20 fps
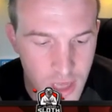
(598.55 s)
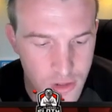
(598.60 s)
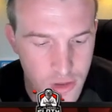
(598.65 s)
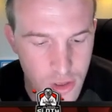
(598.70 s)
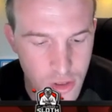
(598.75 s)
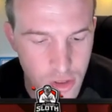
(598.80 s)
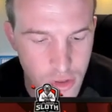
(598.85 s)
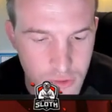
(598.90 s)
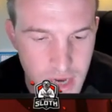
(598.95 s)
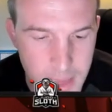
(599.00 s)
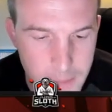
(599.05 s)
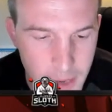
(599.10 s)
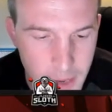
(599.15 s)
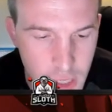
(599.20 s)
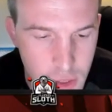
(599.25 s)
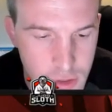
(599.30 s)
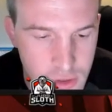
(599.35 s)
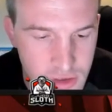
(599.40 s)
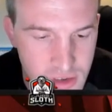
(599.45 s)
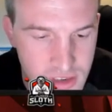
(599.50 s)
The three
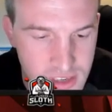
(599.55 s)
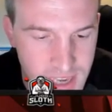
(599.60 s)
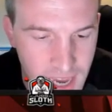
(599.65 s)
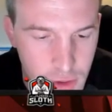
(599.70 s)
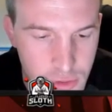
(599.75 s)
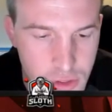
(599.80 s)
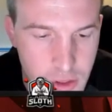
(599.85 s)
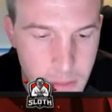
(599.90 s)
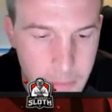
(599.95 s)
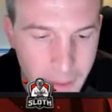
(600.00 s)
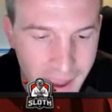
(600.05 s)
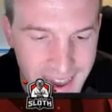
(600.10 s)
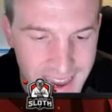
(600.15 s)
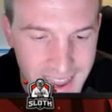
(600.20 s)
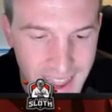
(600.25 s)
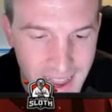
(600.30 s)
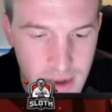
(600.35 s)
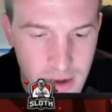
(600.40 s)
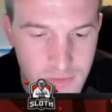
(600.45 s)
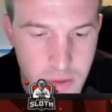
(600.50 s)
balloons down the
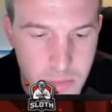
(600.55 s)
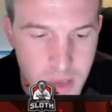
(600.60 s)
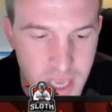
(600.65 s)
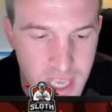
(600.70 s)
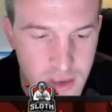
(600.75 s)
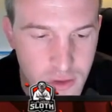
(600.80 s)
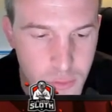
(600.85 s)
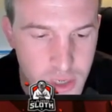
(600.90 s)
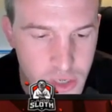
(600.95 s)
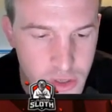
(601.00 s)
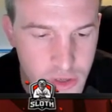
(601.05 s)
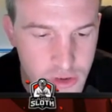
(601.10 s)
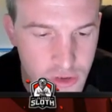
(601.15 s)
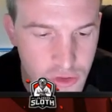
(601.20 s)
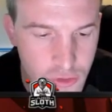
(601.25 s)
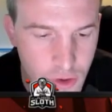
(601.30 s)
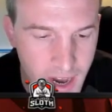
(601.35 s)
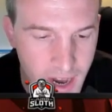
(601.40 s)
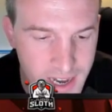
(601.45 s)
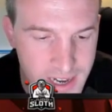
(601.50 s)
back end of the base will
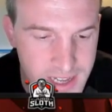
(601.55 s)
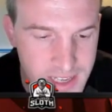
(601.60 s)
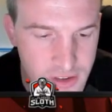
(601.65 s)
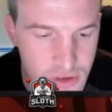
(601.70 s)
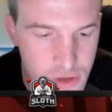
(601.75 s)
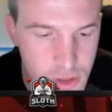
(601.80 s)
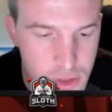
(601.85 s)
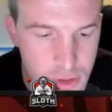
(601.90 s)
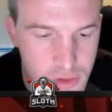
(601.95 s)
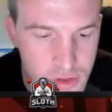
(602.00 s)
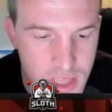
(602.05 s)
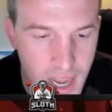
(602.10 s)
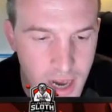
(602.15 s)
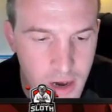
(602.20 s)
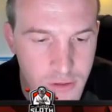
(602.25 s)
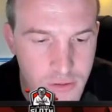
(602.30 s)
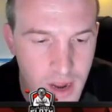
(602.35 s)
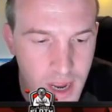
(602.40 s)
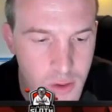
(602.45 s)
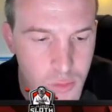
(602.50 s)
distract. Let's use
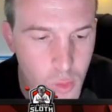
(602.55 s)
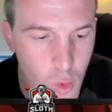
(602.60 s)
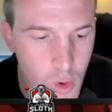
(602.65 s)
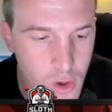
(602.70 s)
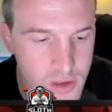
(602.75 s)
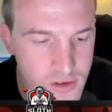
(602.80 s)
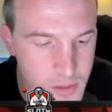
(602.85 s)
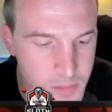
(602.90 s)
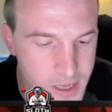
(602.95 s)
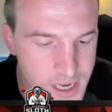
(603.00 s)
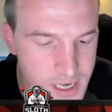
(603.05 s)
that Grand Warden's